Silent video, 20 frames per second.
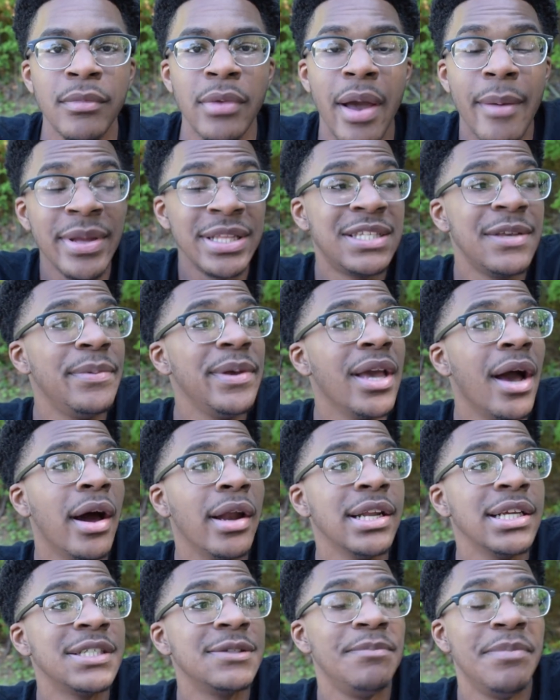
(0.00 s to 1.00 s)
I mean, to be
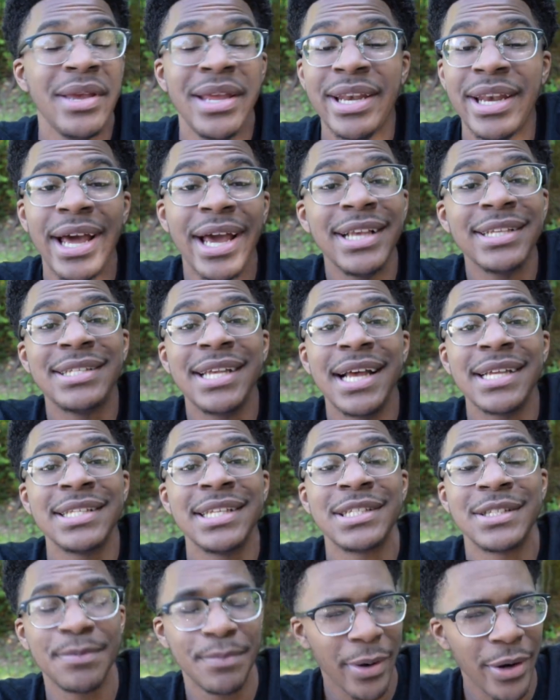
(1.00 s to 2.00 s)
honest, being nice has
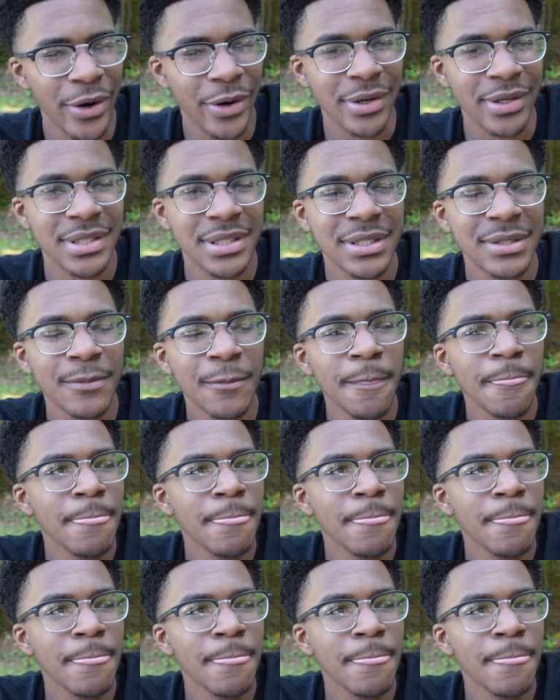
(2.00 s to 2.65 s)
its perks.